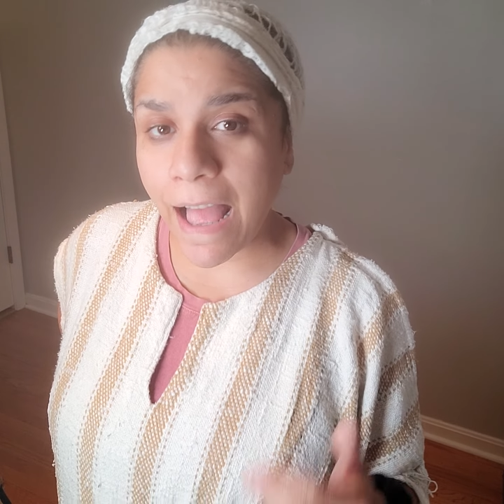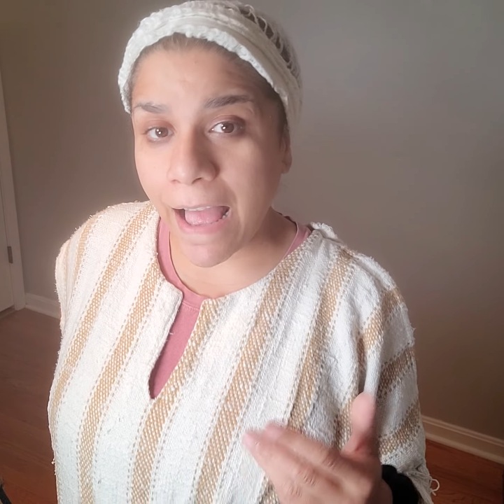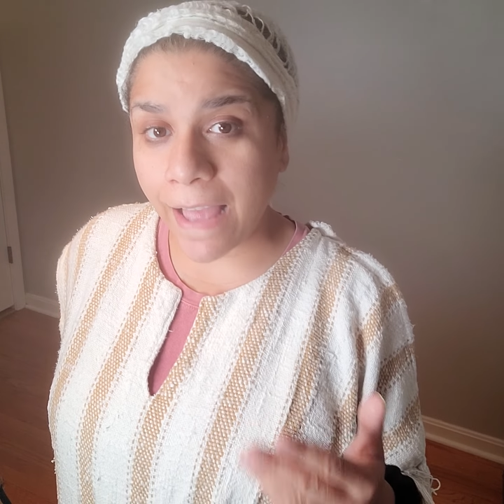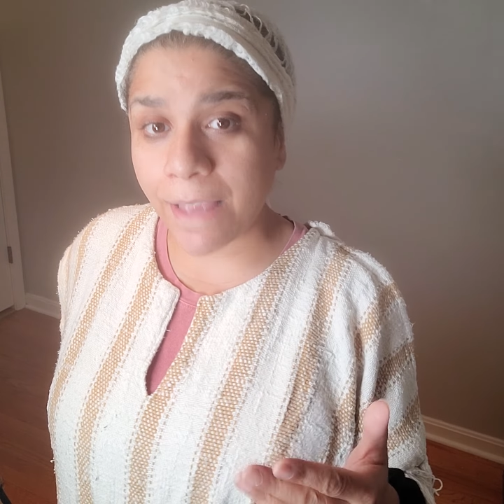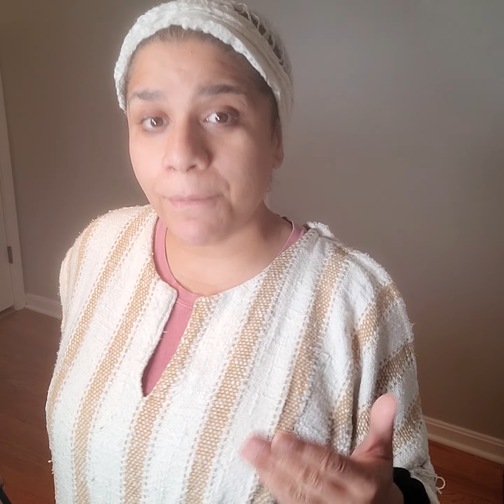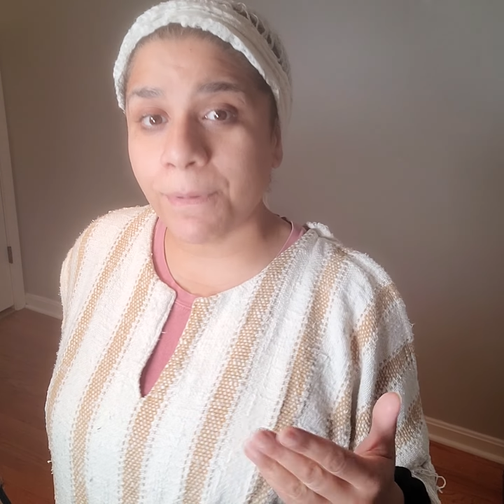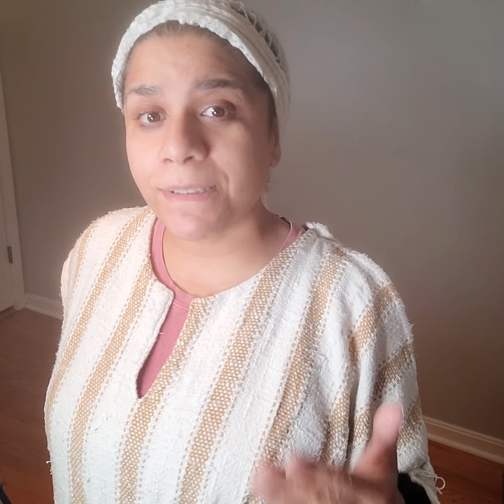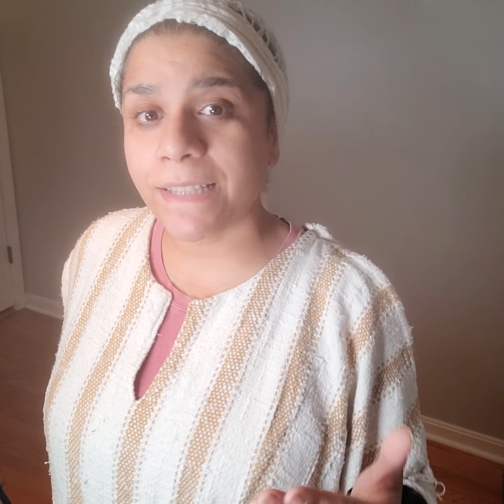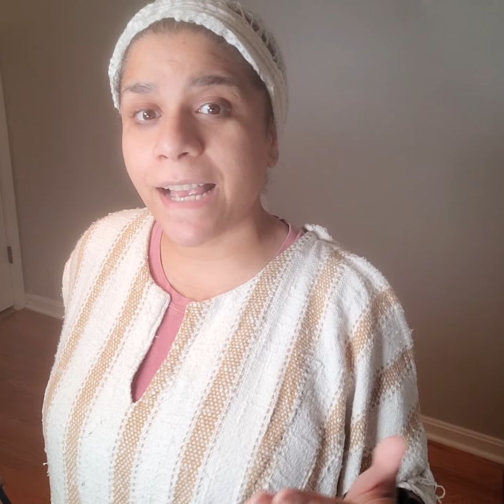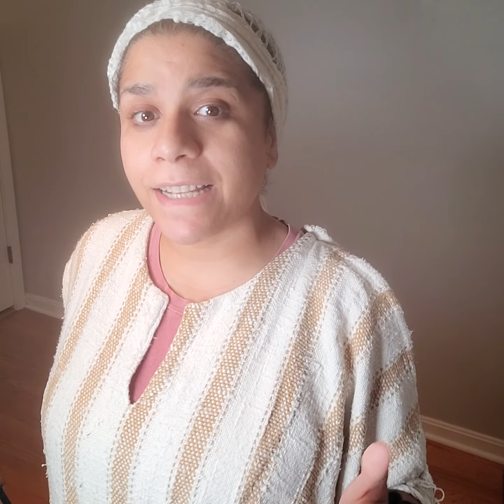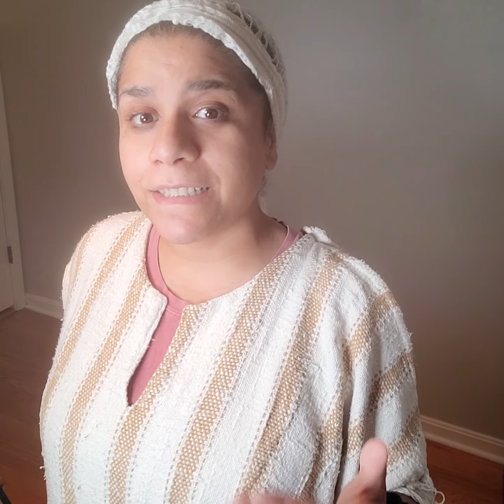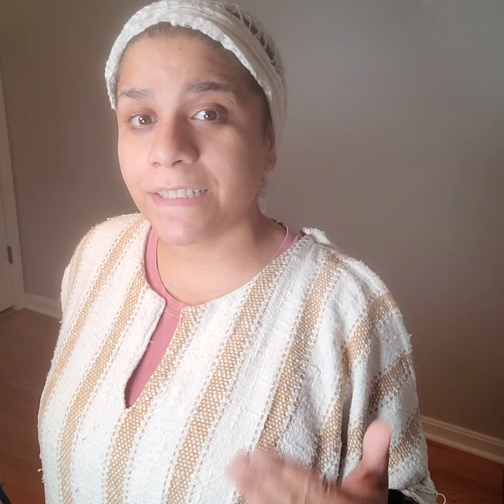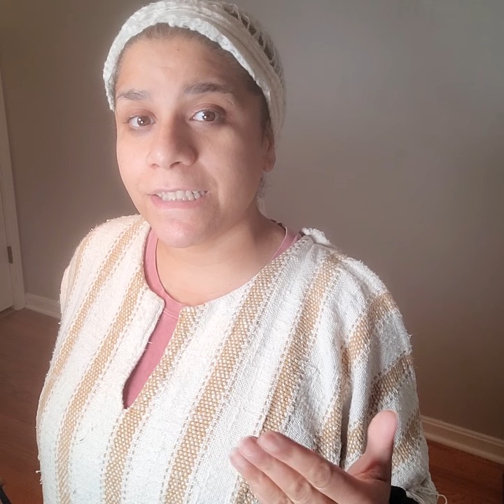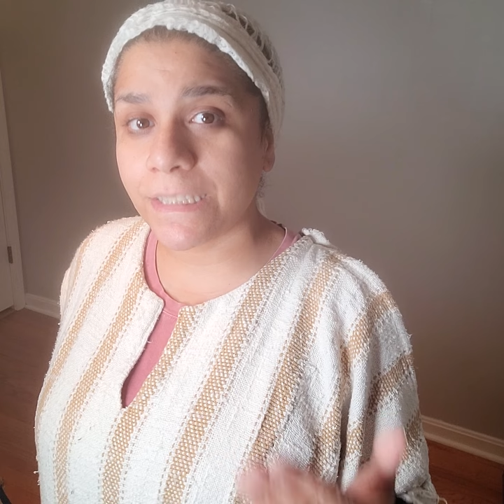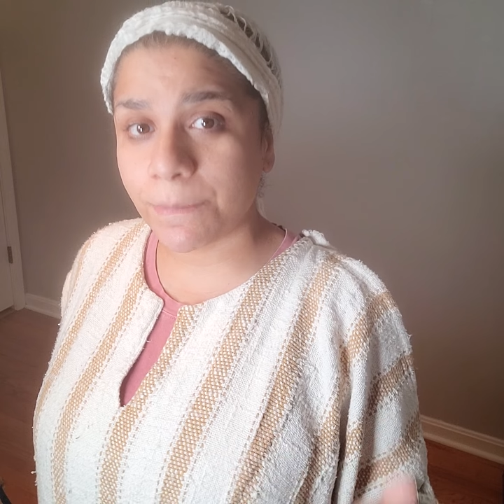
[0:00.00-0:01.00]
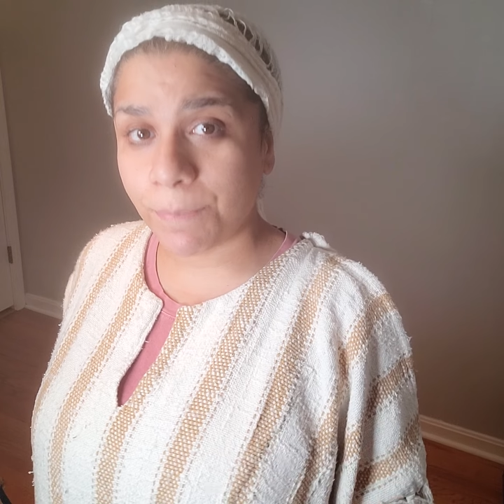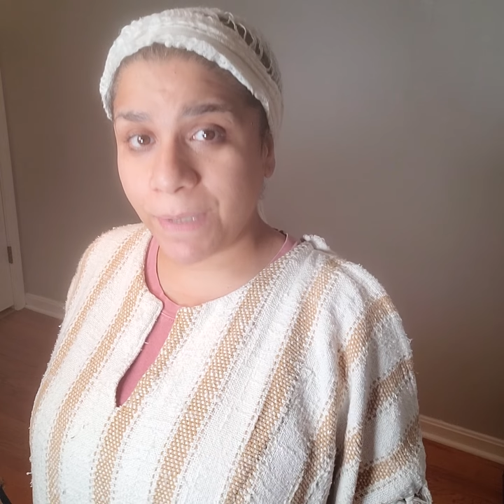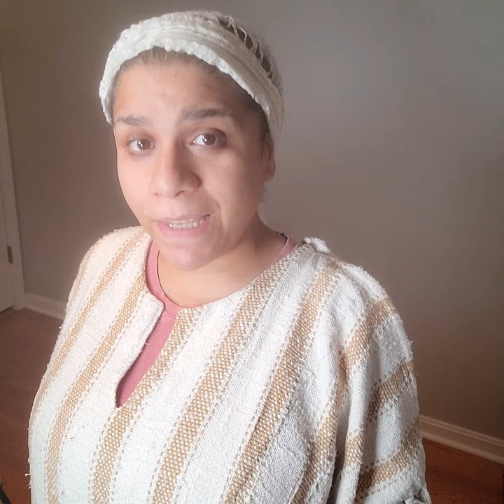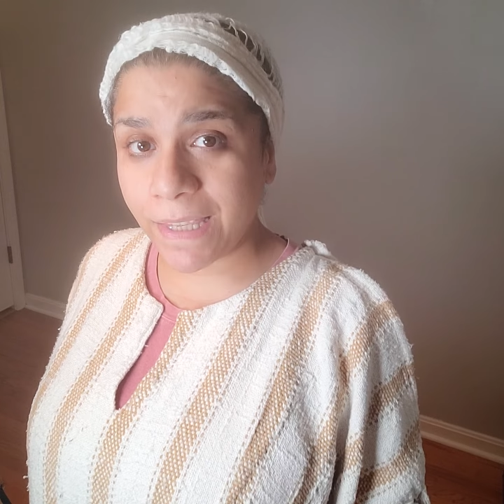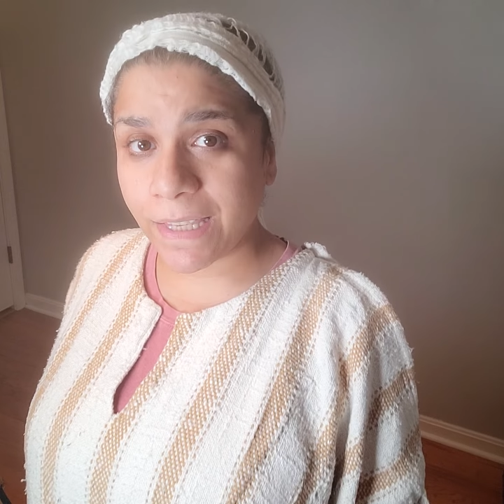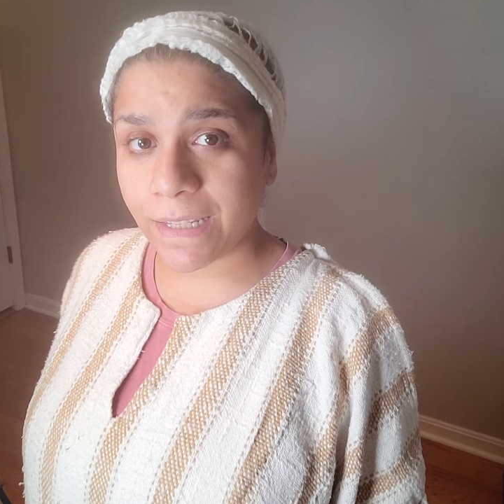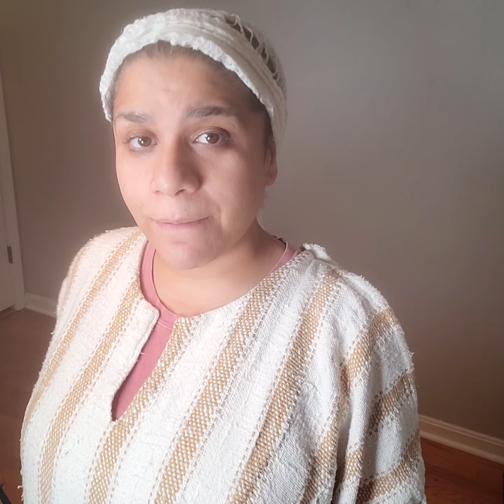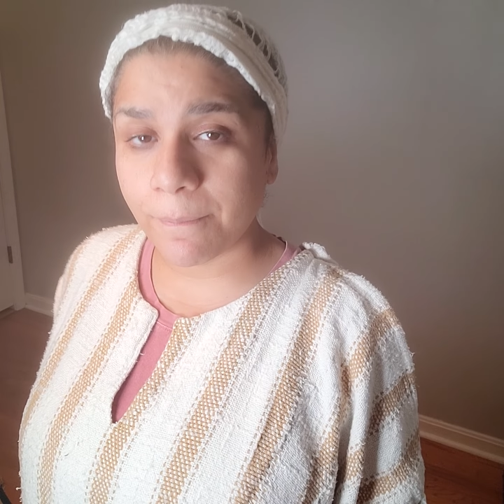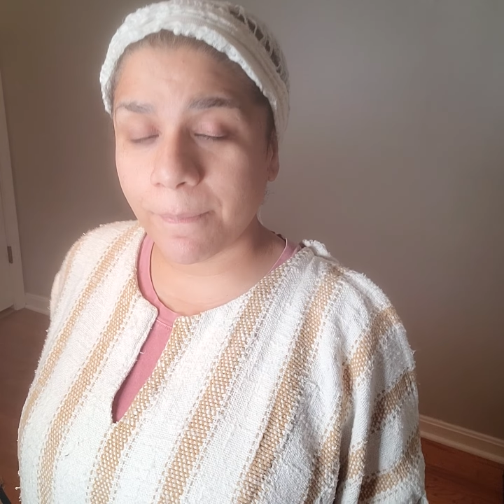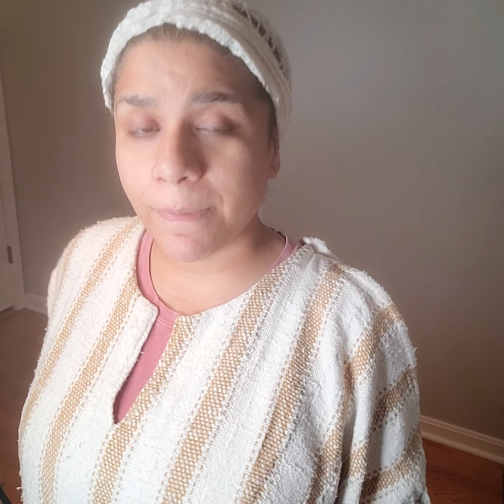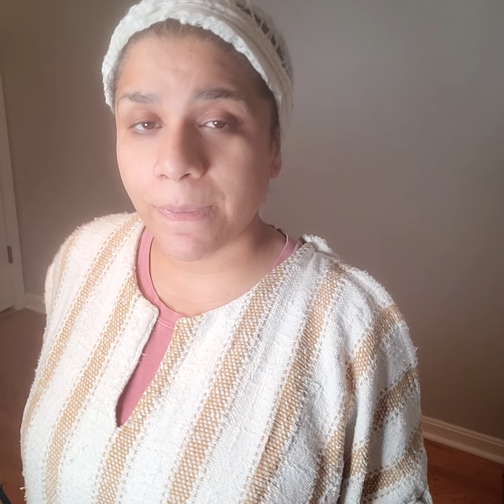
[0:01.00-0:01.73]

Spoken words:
I was actually speaking